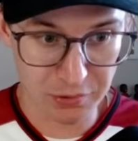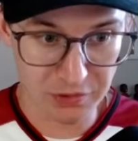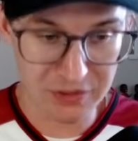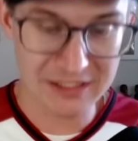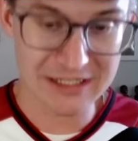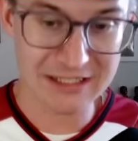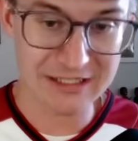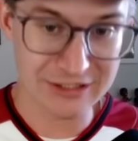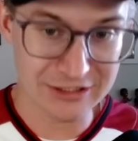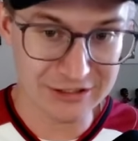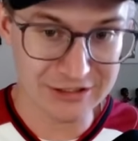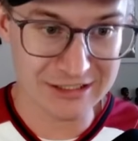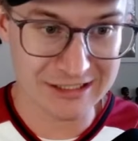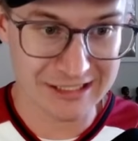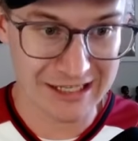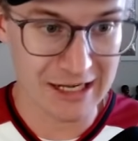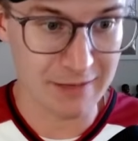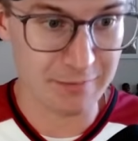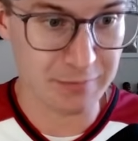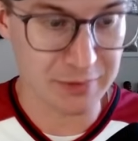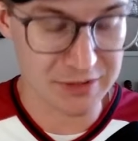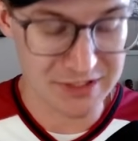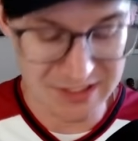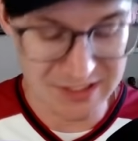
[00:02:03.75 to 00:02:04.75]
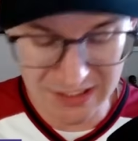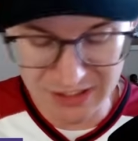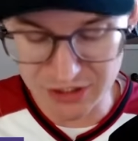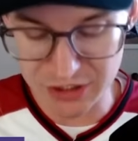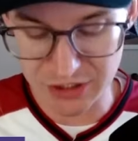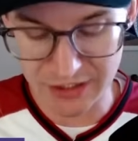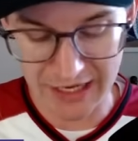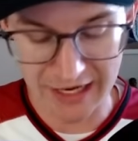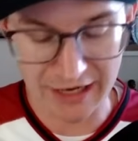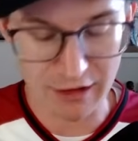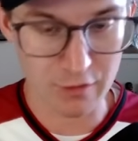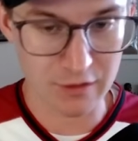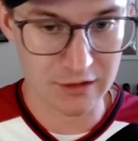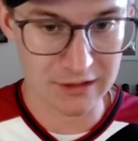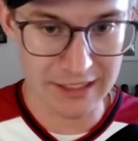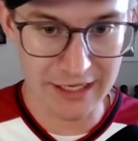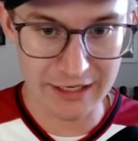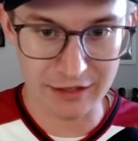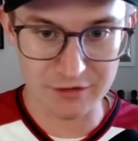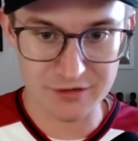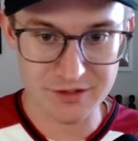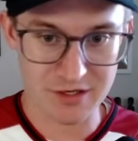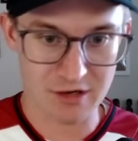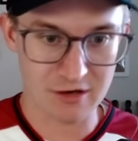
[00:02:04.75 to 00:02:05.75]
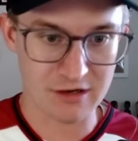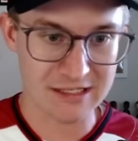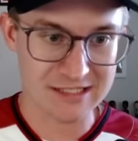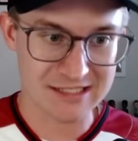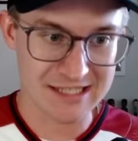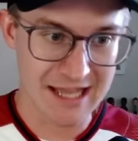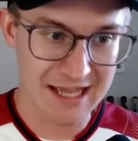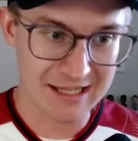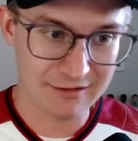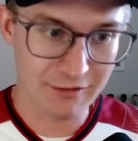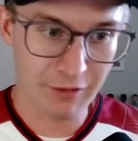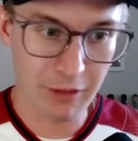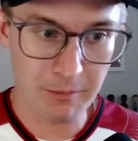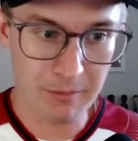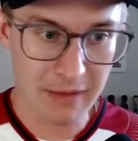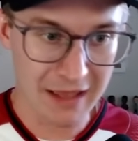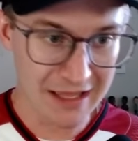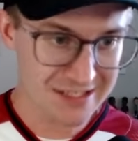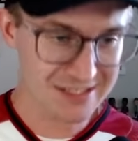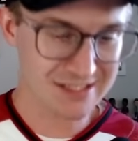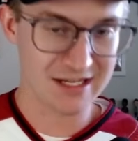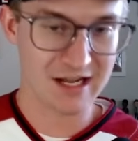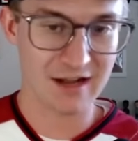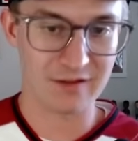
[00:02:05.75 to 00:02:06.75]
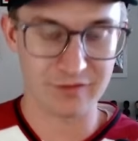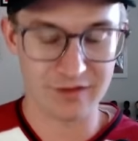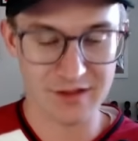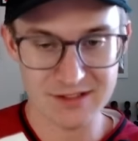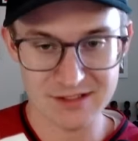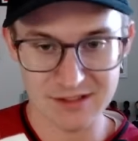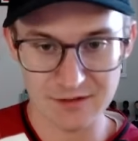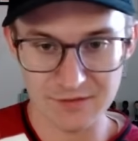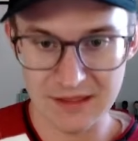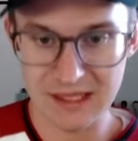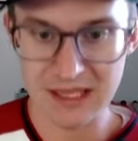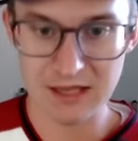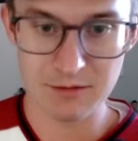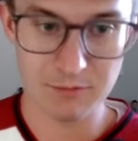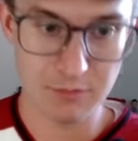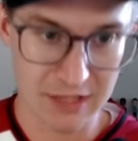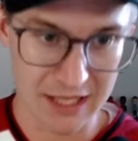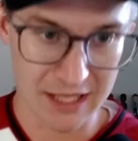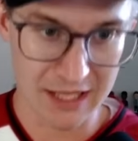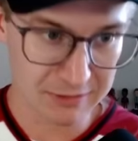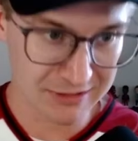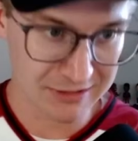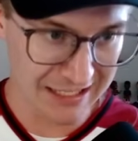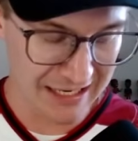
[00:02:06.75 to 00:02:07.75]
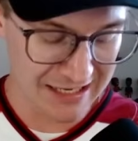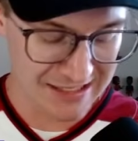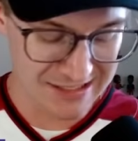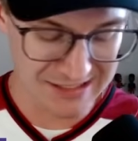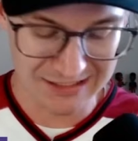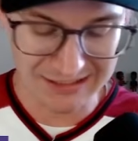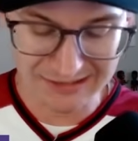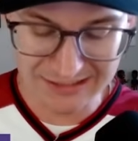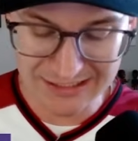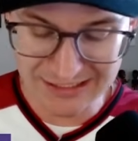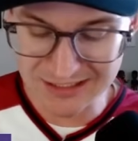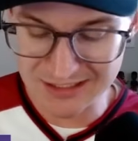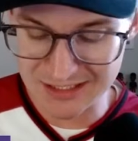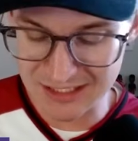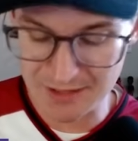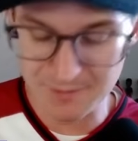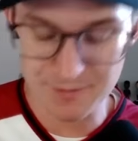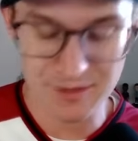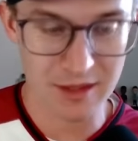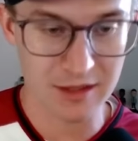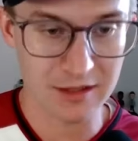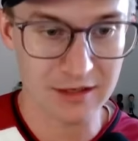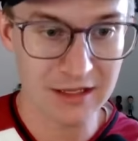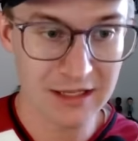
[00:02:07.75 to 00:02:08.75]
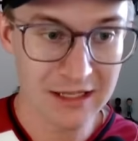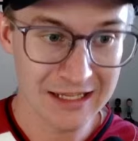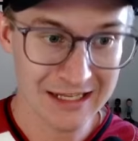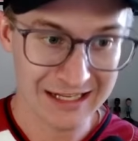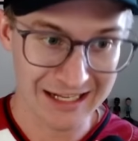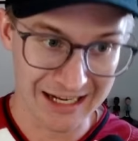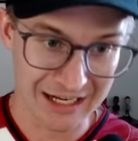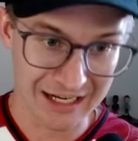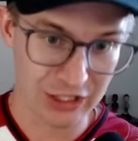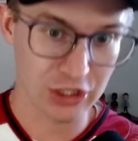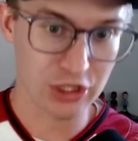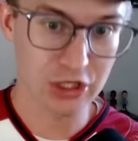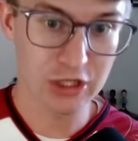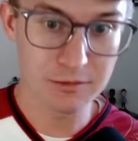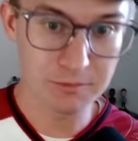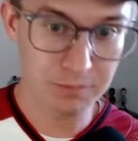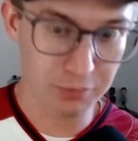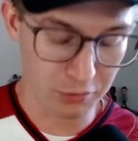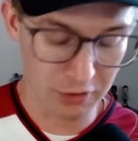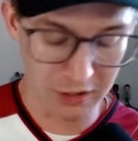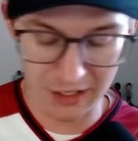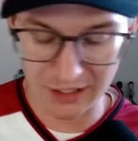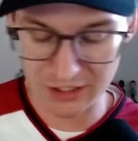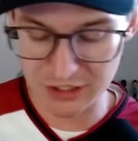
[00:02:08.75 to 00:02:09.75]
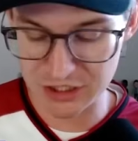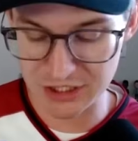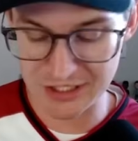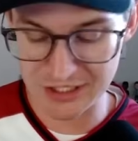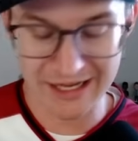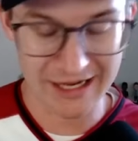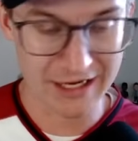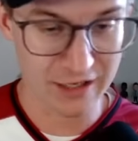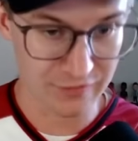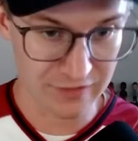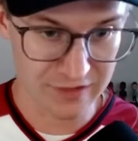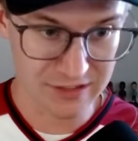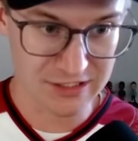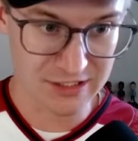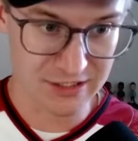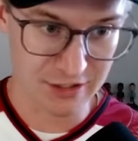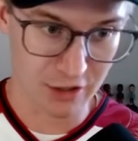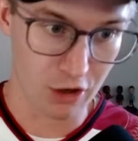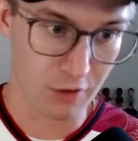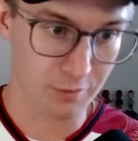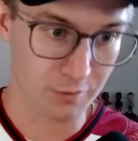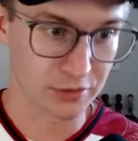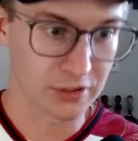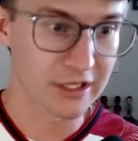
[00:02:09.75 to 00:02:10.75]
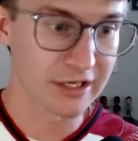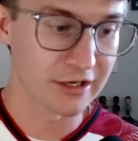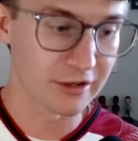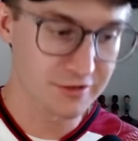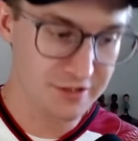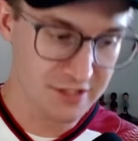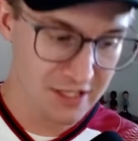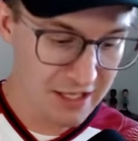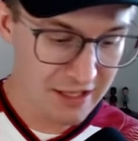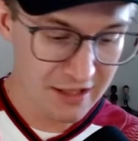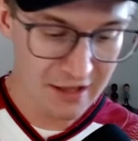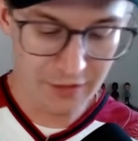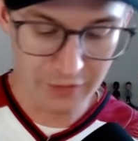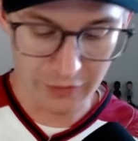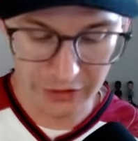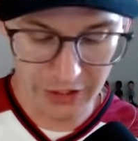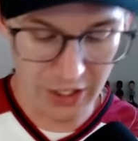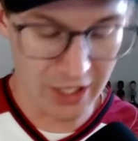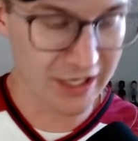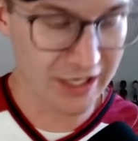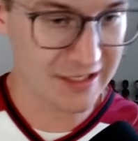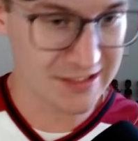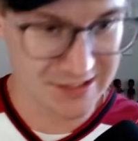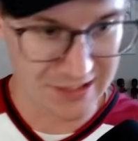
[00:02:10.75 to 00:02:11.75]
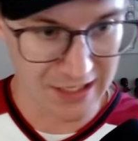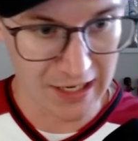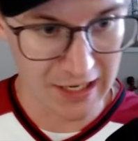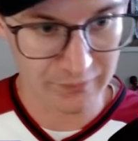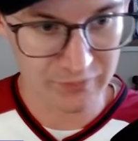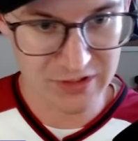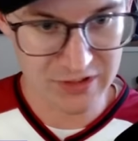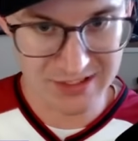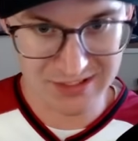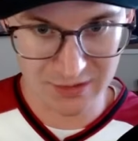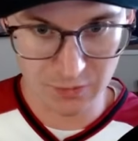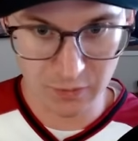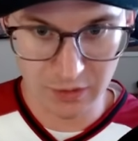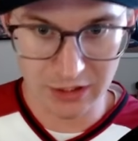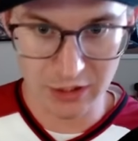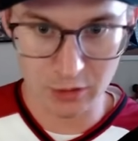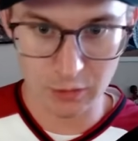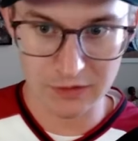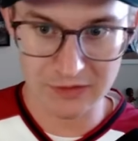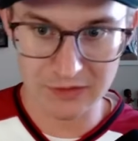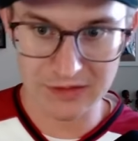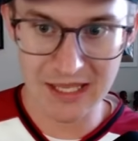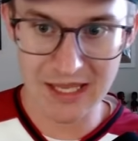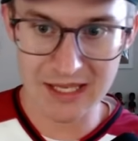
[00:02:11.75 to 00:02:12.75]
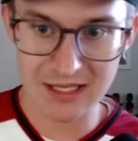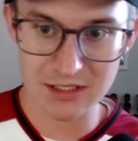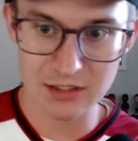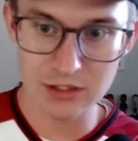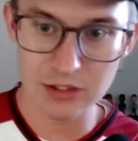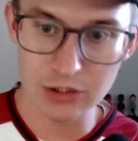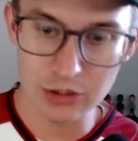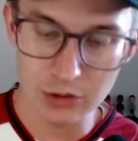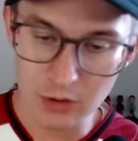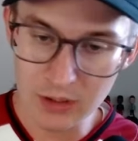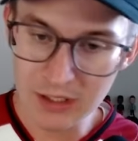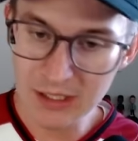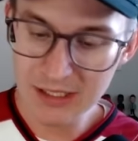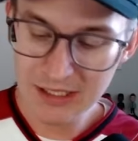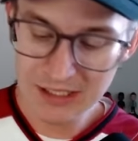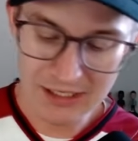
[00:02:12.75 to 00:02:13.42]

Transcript: pretty good competition. I know the Lakers aren't exactly the best offense in the NBA, but that is an elite team that got good production out of its star players. The Nuggets, obviously, we know what they can do.